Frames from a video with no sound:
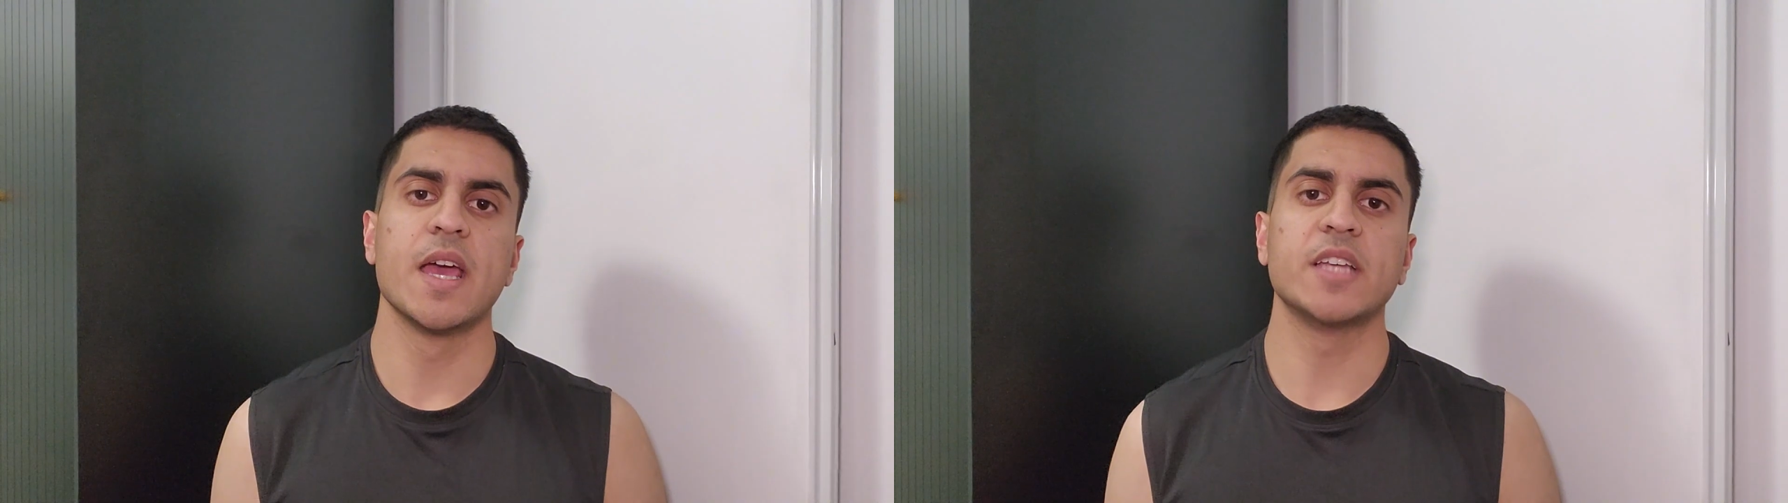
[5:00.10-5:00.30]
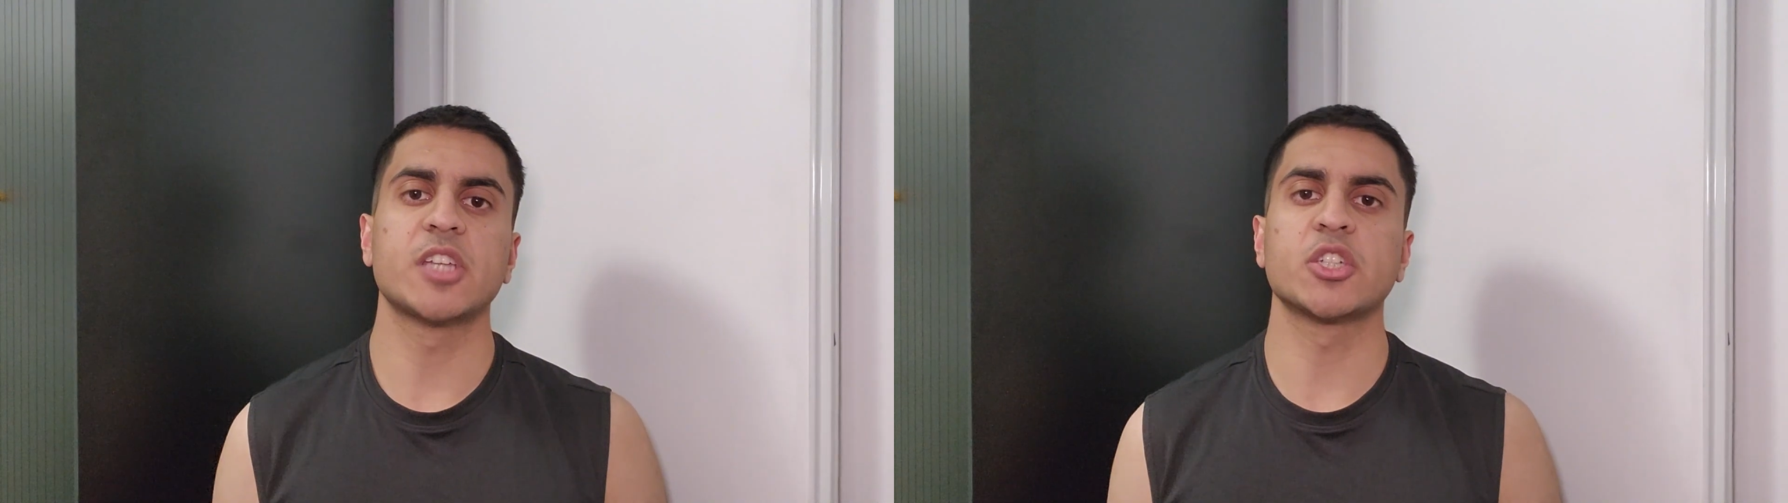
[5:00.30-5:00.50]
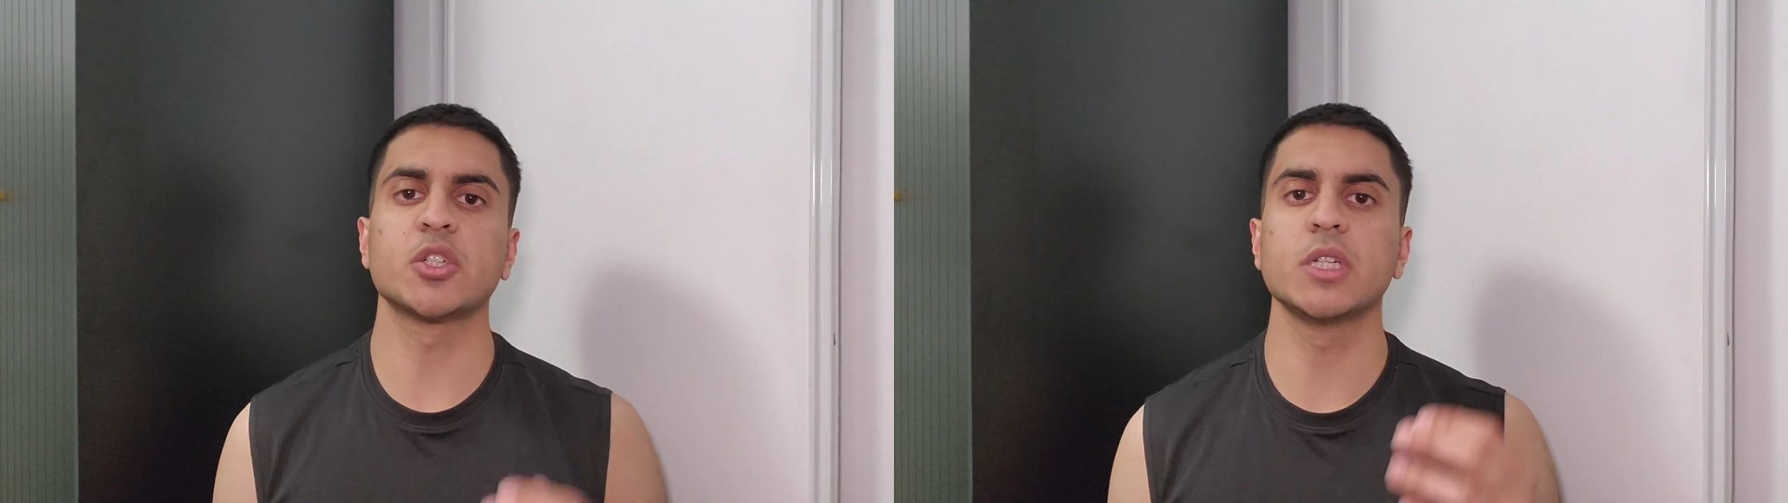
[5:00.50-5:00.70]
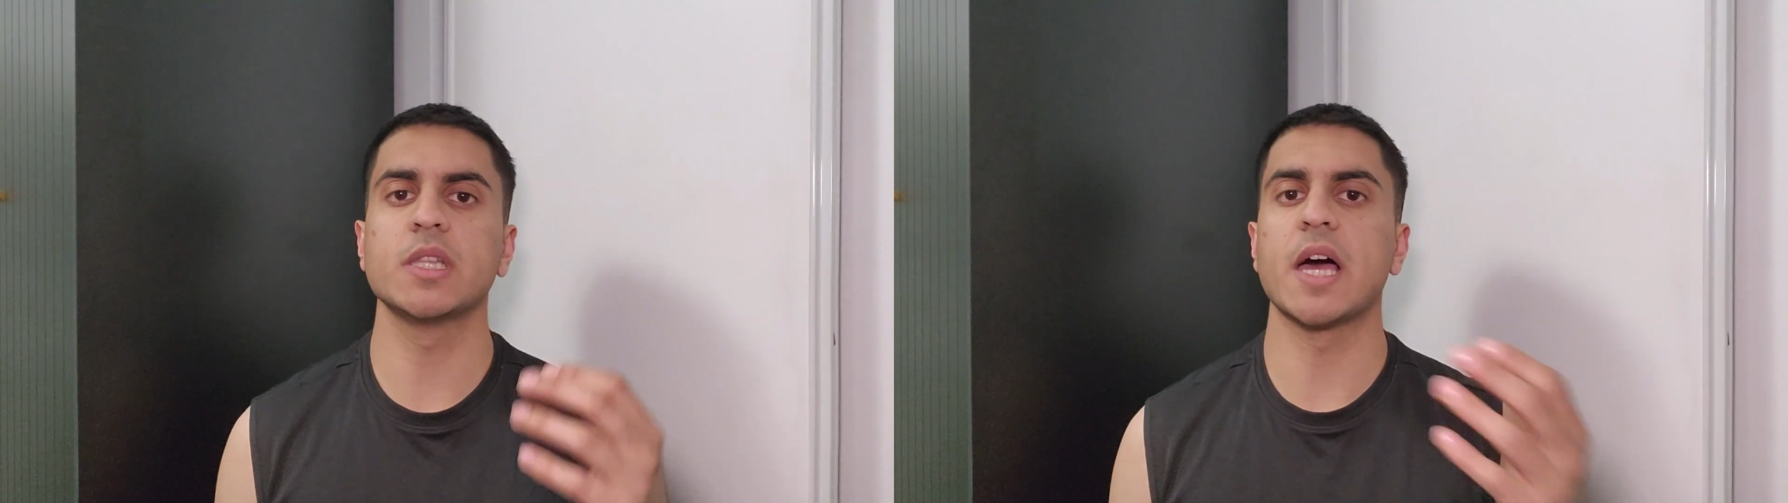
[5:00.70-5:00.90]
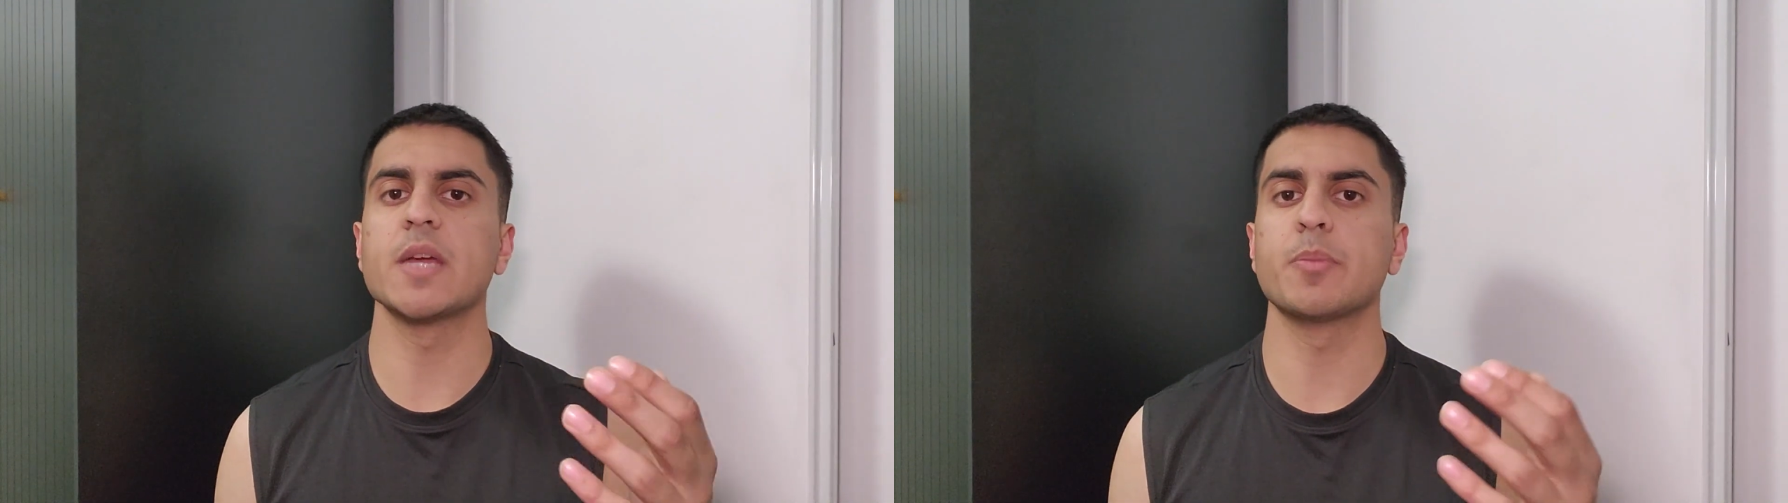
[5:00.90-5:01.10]
essentially
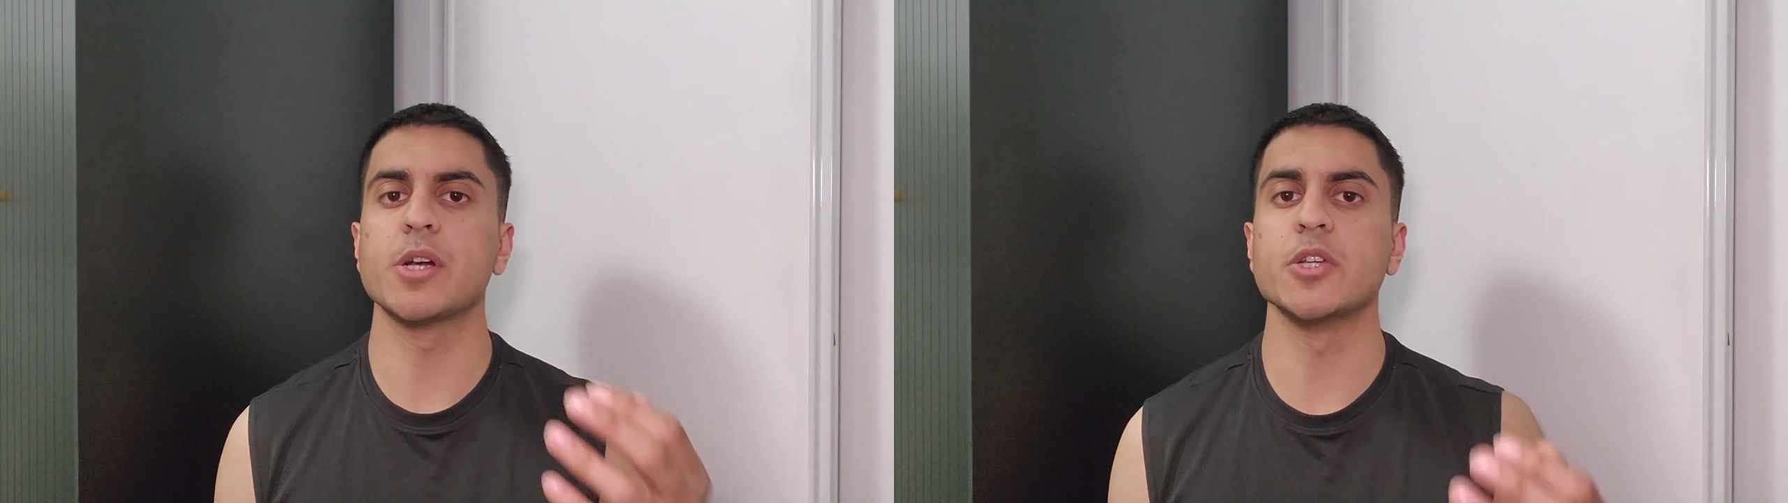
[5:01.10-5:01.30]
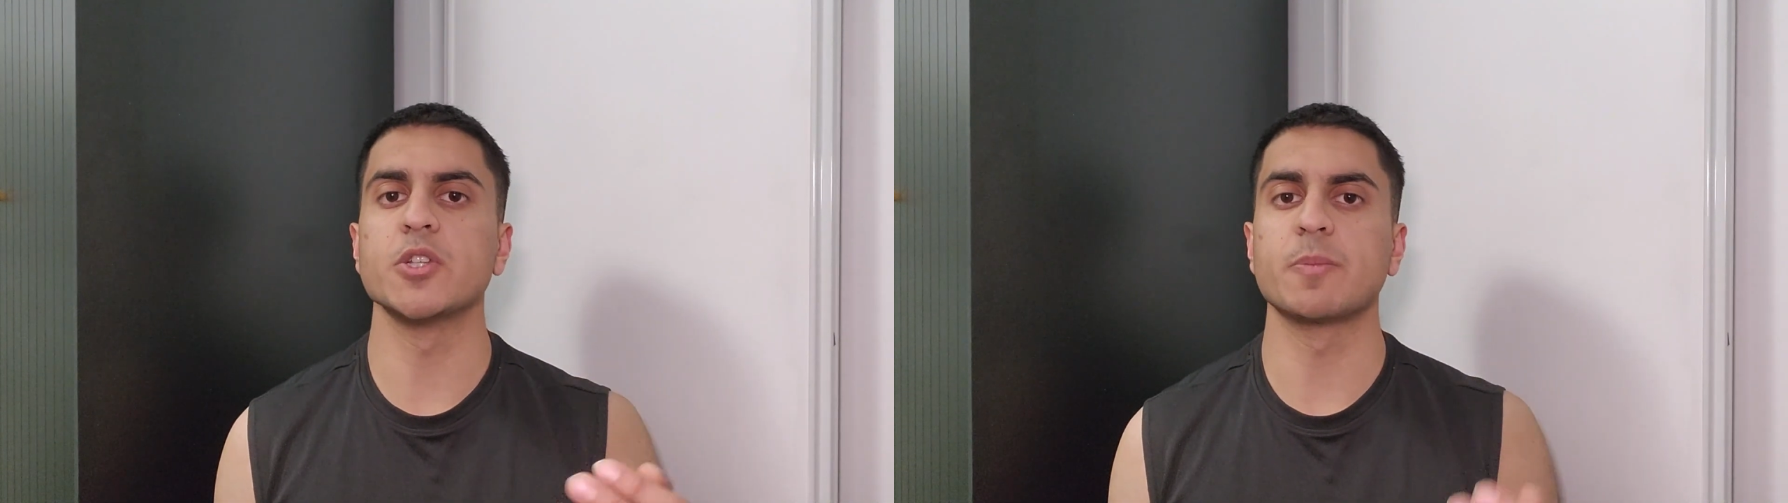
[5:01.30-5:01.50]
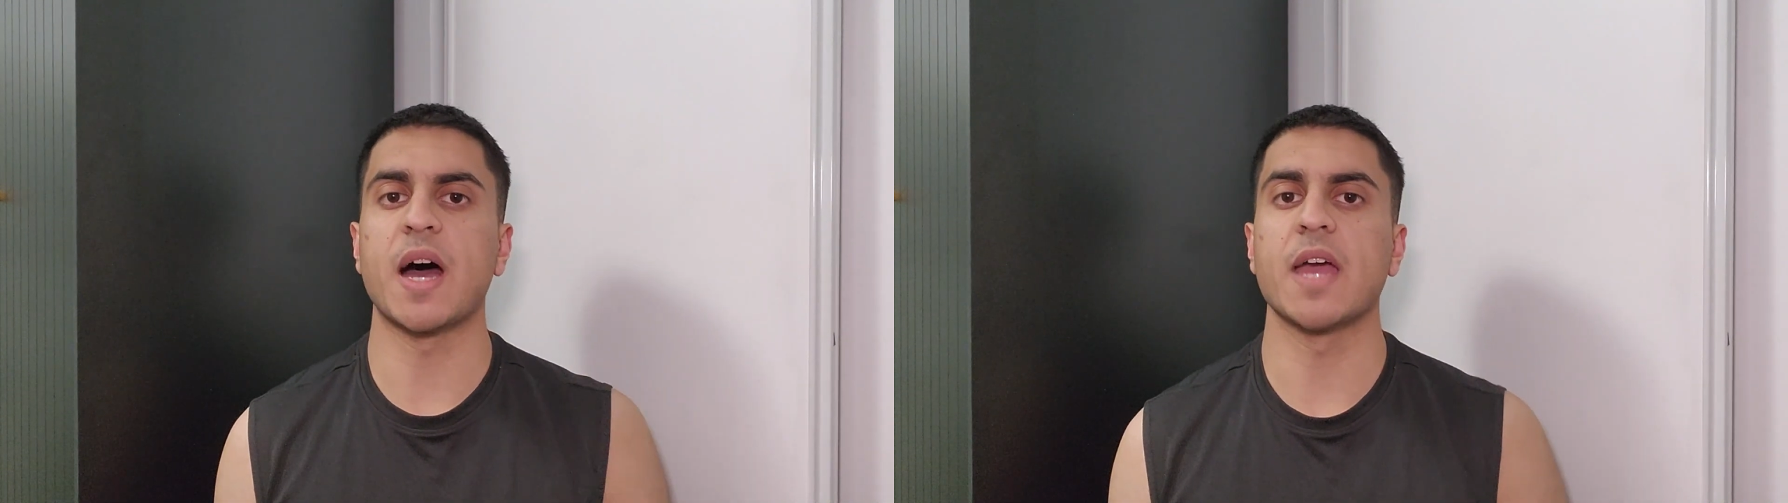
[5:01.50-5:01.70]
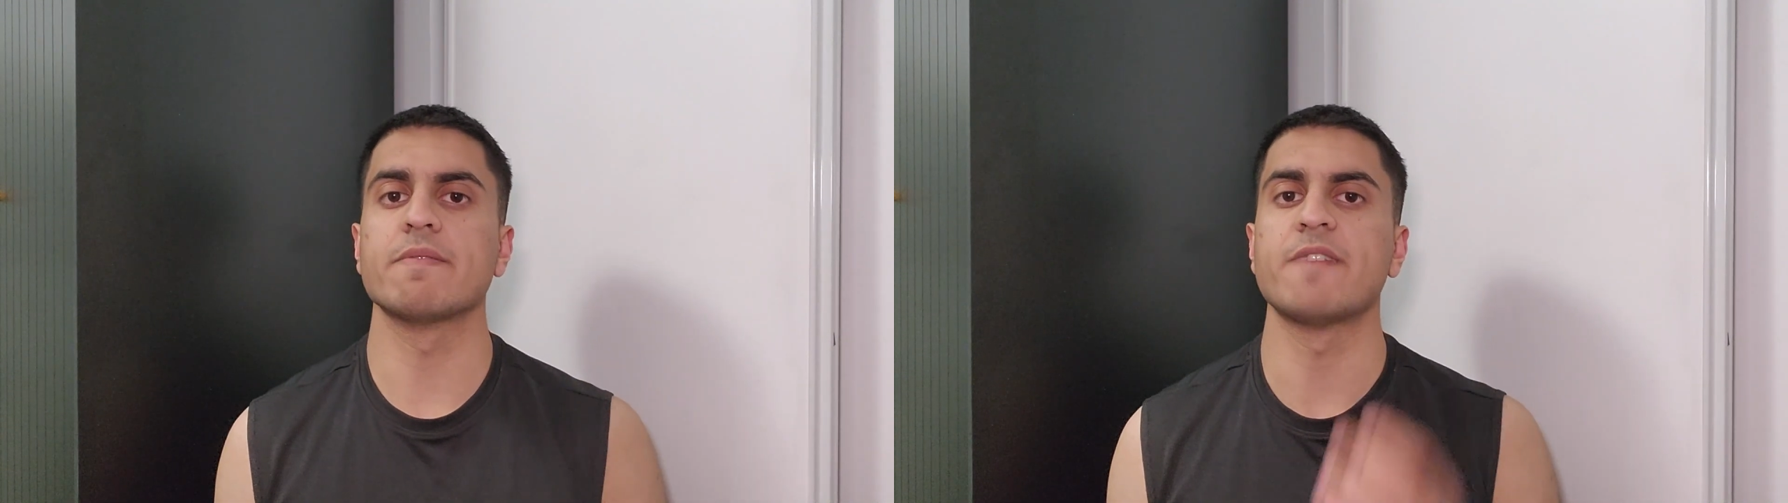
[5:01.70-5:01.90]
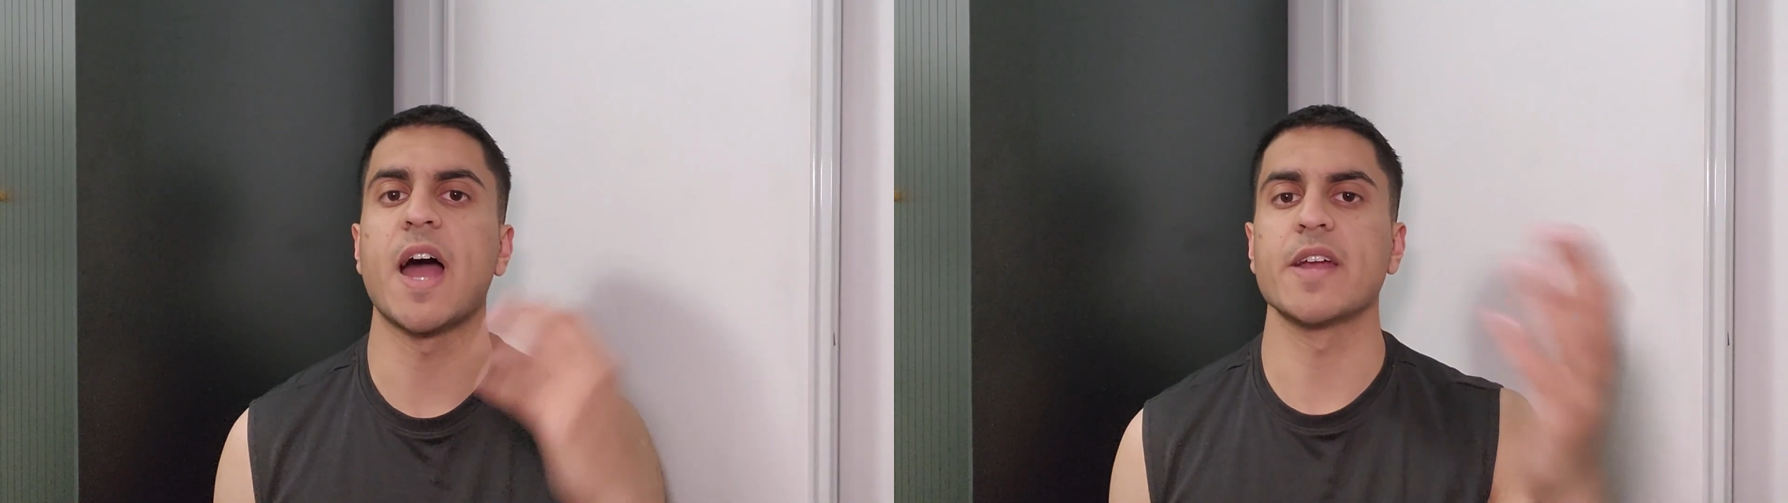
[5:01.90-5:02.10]
light produced by
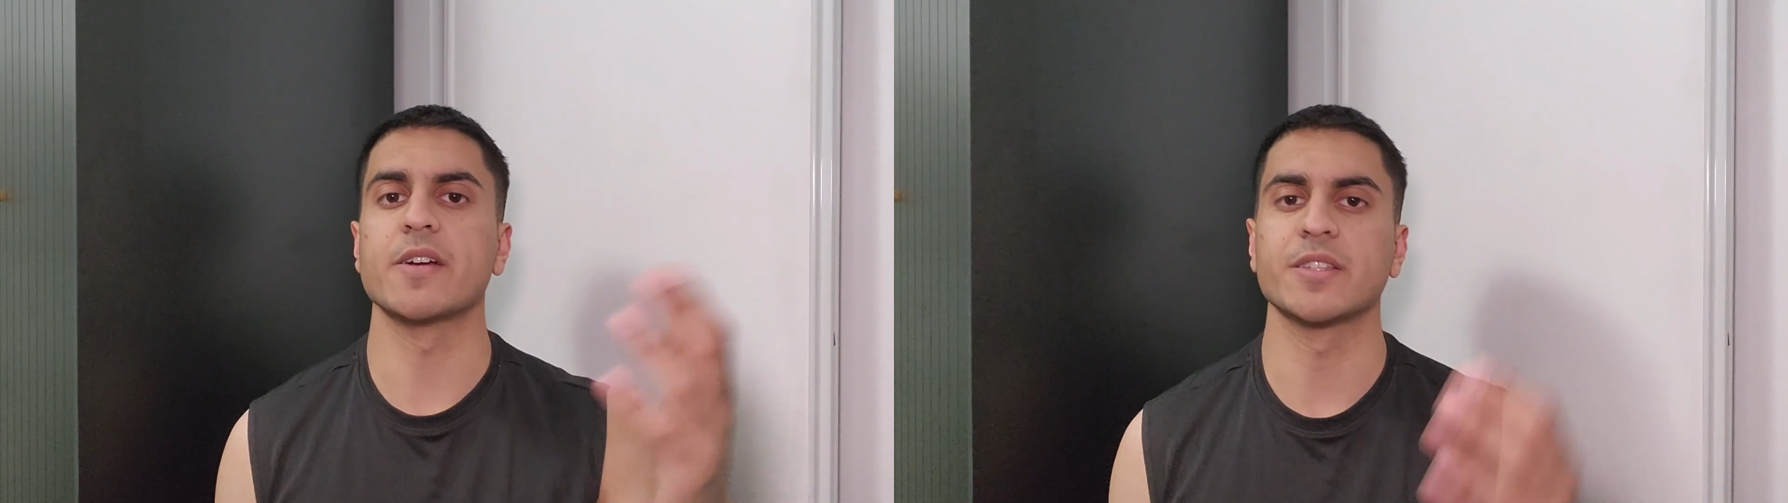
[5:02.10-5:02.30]
fire.